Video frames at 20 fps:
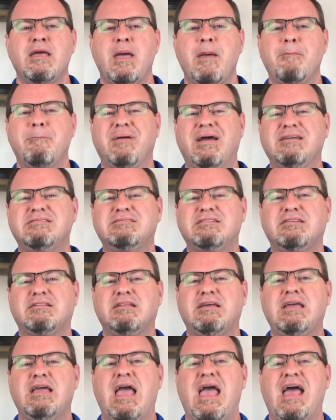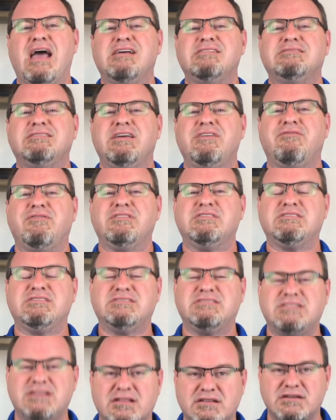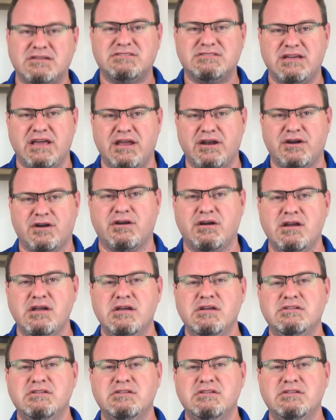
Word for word: And basically, as a facilitator,